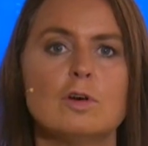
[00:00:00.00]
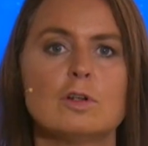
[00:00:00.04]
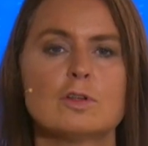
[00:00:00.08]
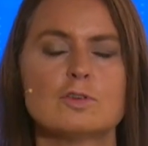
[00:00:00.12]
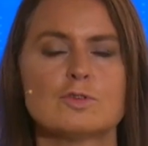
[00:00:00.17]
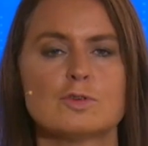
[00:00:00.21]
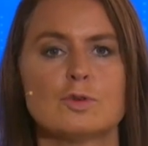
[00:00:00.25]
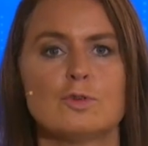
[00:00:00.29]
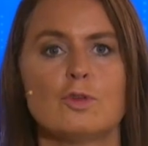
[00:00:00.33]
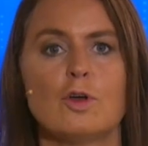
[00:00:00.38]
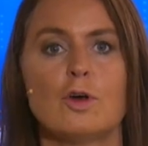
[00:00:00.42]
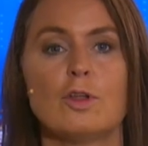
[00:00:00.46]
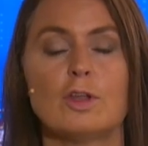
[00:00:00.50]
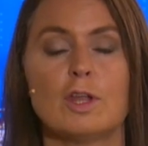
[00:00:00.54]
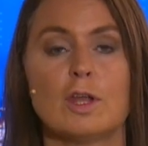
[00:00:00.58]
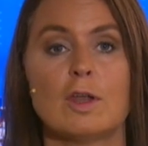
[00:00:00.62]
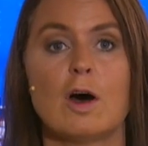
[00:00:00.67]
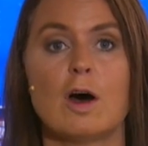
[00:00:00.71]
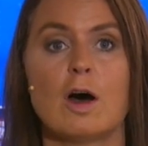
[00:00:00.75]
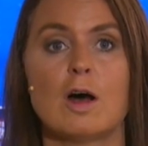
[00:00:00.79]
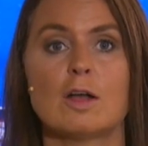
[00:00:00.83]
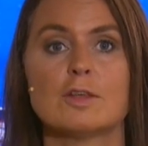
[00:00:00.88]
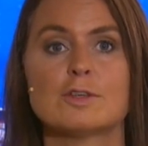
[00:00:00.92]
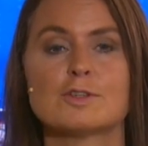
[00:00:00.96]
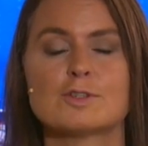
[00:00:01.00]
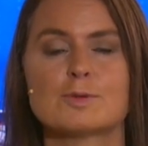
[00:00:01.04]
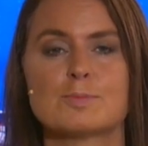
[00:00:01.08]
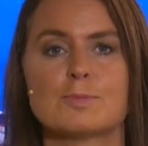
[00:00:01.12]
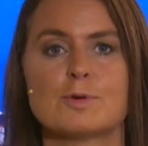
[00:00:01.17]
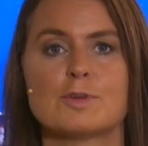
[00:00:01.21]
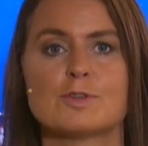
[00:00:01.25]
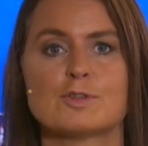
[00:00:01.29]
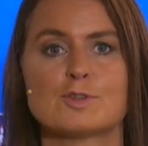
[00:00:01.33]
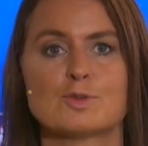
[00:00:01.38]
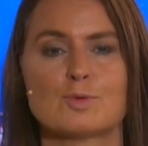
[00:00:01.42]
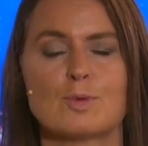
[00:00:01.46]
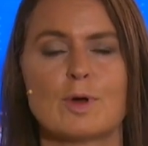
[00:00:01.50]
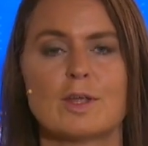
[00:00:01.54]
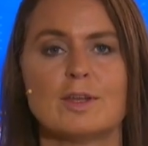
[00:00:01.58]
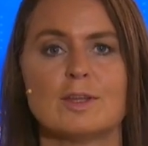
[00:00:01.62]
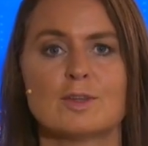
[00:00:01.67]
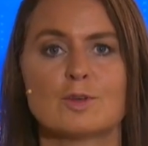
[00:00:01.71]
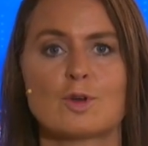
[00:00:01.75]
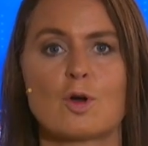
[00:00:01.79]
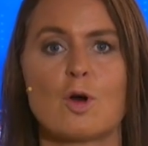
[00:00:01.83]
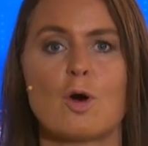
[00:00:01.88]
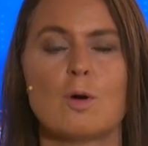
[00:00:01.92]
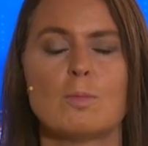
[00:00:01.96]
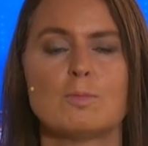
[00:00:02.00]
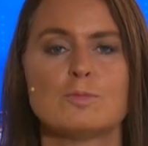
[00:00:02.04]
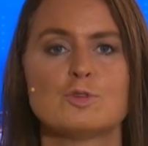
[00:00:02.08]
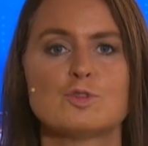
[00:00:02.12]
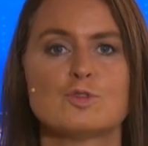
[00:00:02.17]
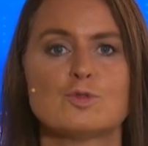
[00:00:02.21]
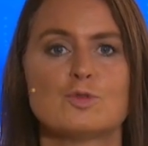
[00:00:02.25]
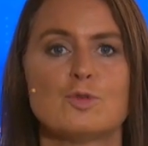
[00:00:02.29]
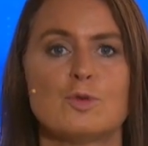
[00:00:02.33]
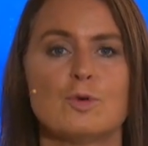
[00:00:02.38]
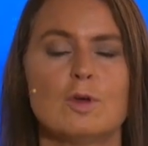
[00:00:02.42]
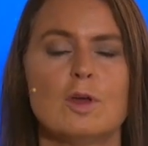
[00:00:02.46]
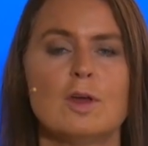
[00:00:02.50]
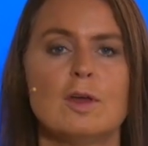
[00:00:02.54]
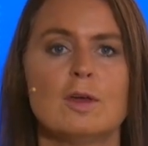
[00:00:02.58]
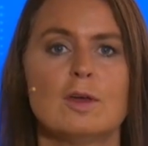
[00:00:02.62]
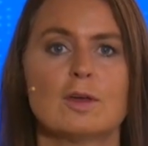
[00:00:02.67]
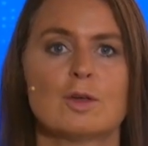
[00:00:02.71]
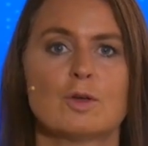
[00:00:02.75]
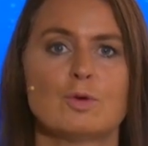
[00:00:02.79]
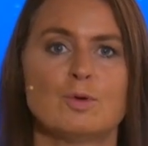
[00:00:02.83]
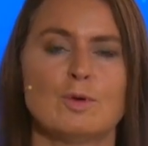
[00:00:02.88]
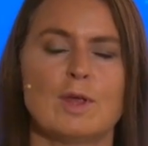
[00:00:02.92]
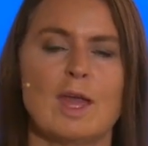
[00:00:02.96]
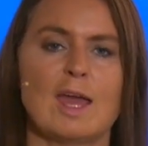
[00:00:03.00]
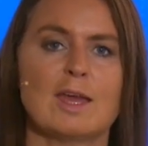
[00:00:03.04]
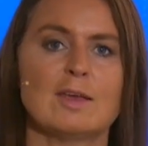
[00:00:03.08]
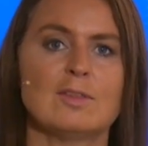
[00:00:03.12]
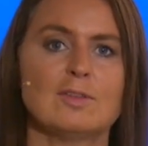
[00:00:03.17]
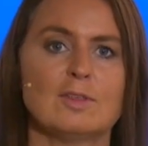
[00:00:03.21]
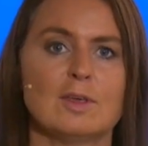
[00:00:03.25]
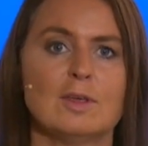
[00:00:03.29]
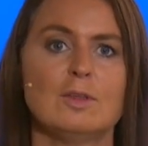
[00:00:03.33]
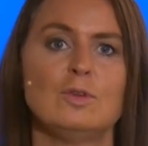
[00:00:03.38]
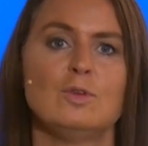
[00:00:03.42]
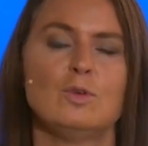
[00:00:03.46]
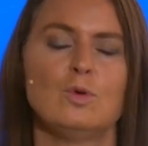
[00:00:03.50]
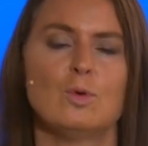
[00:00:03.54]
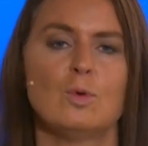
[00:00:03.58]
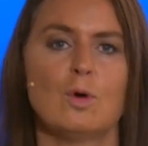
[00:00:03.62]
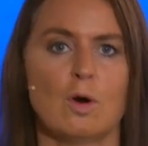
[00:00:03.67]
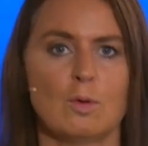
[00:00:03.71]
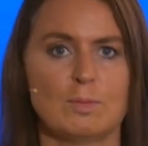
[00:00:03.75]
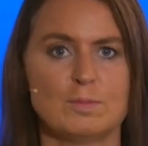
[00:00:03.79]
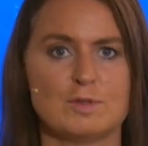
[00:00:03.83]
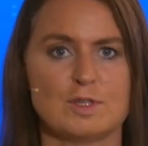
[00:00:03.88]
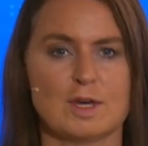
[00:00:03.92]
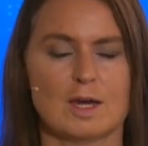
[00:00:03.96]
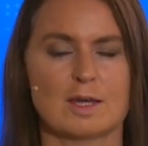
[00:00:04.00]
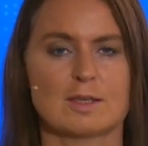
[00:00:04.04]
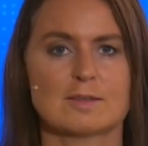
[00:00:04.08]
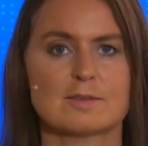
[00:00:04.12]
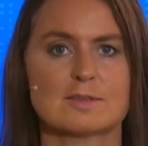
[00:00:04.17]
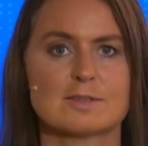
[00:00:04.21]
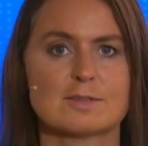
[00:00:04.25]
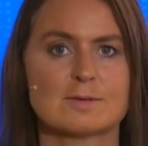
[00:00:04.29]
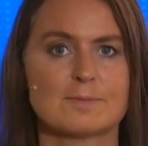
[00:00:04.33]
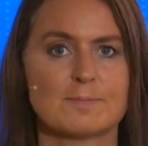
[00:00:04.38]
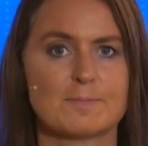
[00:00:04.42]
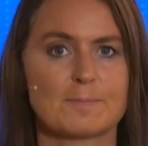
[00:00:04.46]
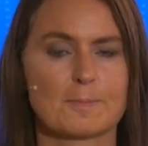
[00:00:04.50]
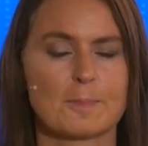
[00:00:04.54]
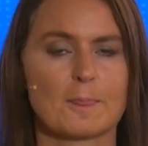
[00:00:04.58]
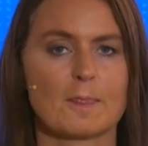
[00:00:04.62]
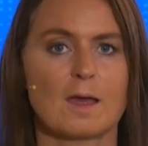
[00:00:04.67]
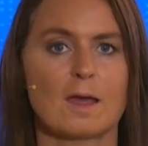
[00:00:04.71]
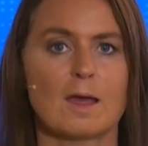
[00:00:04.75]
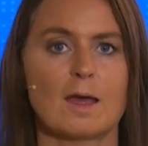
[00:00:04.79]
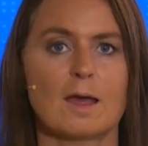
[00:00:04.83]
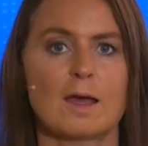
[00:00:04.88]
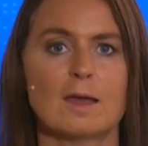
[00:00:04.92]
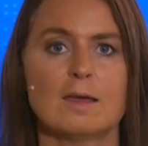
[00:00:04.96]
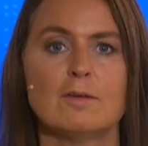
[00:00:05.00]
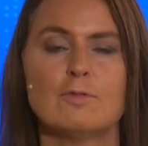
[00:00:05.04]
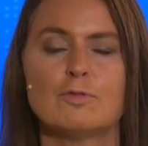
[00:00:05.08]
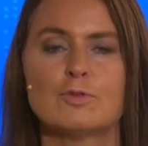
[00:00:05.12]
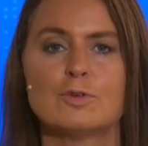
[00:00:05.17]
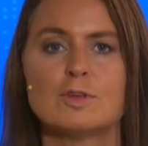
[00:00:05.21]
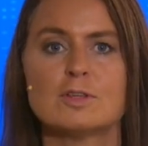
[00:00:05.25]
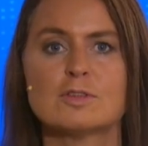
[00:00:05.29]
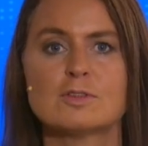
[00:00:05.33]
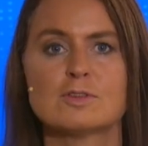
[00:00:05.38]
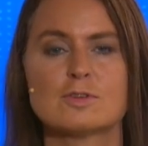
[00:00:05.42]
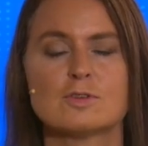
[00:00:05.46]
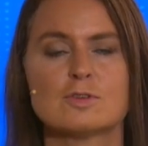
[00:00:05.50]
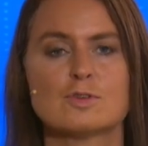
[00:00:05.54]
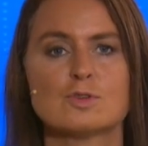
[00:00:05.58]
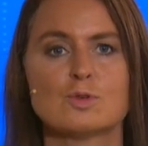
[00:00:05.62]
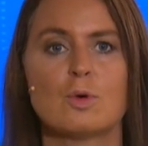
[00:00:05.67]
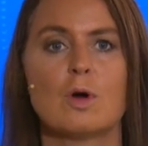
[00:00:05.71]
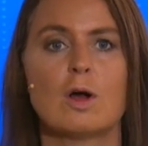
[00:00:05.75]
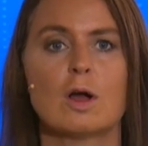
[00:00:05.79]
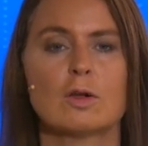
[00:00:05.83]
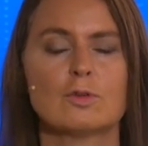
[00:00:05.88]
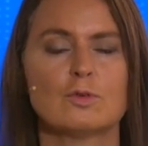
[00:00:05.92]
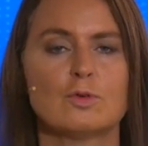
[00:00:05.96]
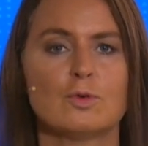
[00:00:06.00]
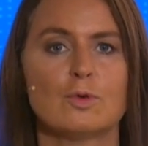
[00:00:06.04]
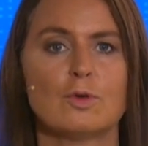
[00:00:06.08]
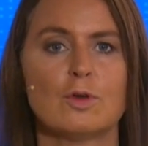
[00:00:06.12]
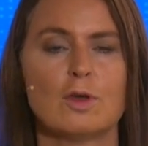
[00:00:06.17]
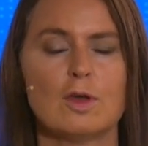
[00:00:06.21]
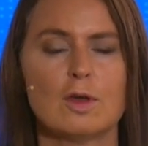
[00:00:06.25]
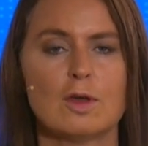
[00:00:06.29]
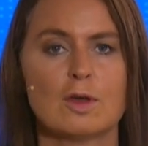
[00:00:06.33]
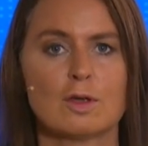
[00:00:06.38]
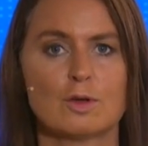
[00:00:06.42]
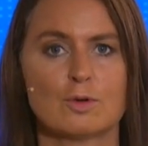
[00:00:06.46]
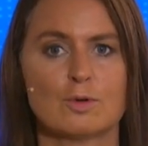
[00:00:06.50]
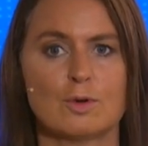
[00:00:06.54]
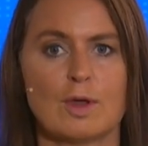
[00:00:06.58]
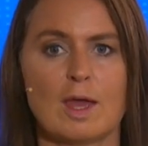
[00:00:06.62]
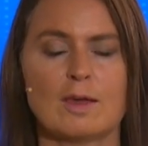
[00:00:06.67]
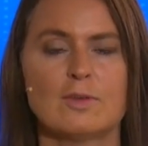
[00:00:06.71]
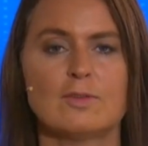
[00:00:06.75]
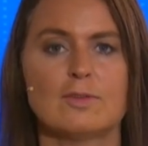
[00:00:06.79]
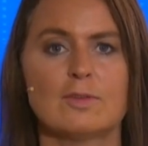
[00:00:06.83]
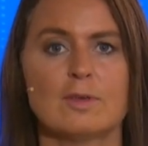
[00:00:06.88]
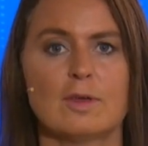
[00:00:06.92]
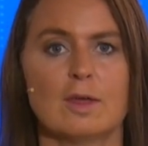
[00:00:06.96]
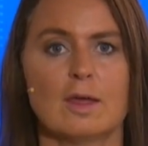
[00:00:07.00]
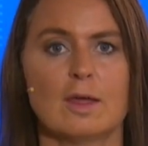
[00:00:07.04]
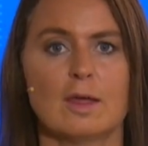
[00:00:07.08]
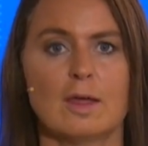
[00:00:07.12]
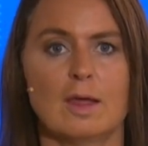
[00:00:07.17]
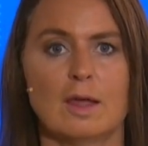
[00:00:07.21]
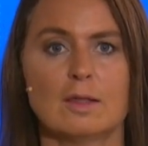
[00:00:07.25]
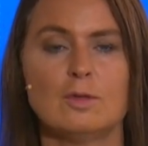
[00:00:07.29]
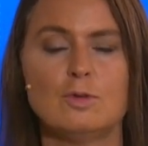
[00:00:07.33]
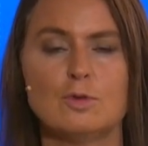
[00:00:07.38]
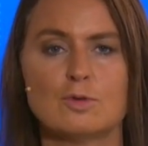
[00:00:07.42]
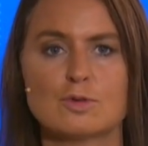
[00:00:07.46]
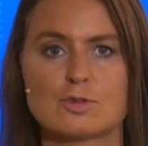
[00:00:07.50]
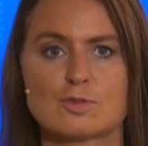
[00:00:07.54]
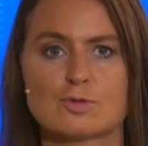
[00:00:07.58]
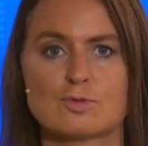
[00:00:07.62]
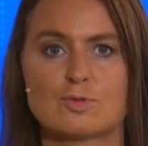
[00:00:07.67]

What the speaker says: also done enhancements when it comes to creating new objects. If, for instance, you are to create a new